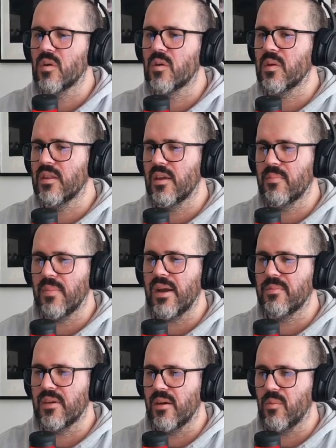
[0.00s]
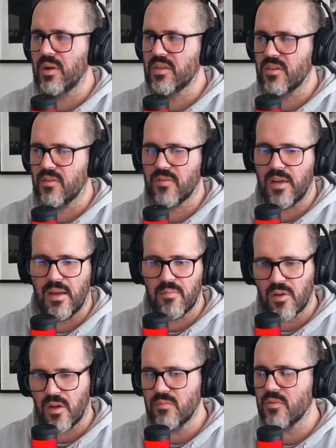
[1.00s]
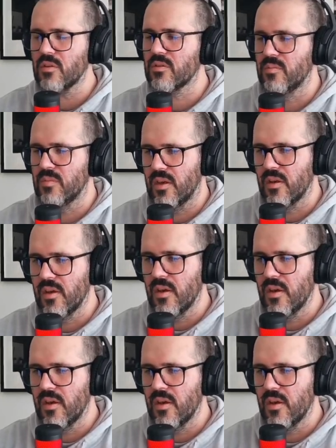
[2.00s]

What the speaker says: agree they might be a waste of time? Come talk to me.